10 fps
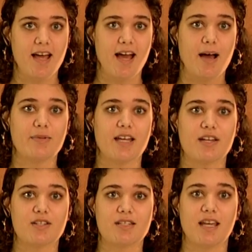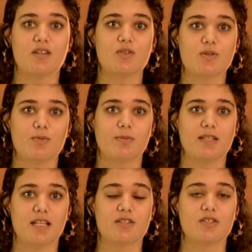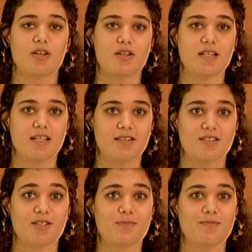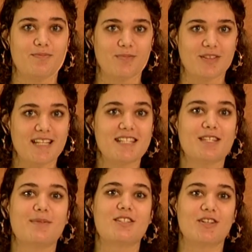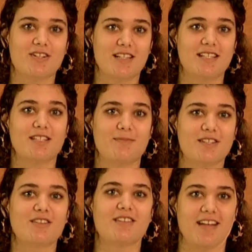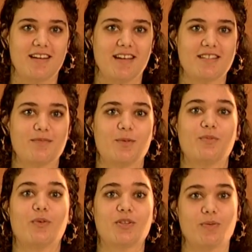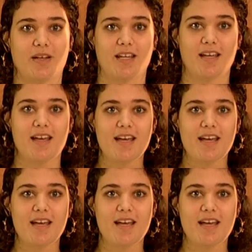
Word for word: Applications and dues will, be need to, turn in to, will need to be turned in to Ms. Hernandez in room 420.